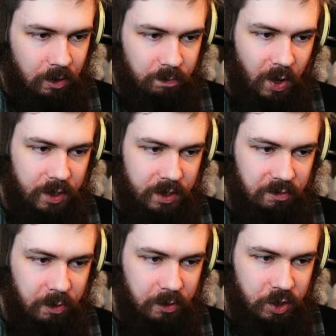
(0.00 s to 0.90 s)
But if
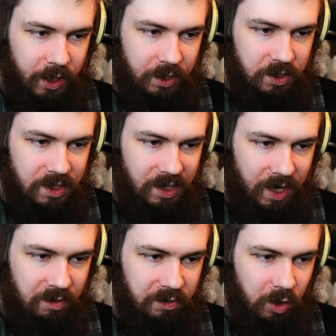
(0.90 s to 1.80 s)
we were to change this
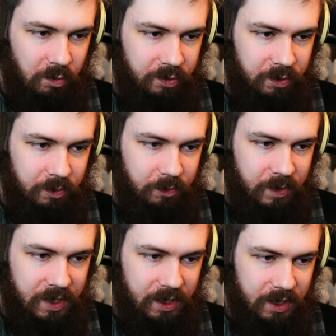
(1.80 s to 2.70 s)
envelope,
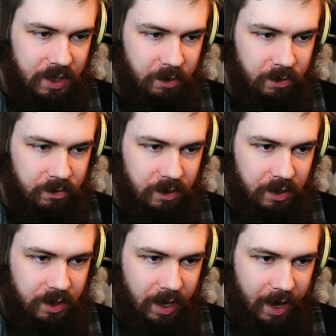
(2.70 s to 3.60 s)
we could hear
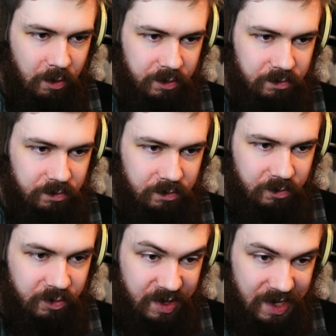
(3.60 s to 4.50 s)
how
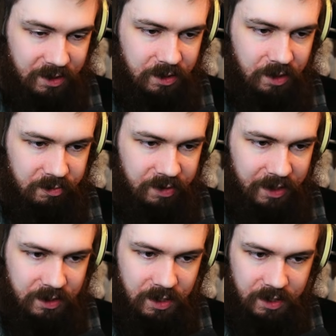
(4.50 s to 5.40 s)
this
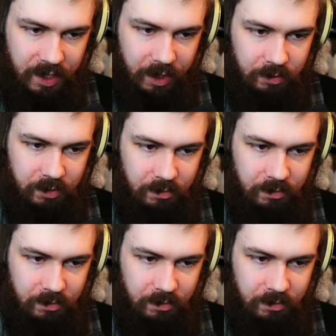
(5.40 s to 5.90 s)
affects this sound.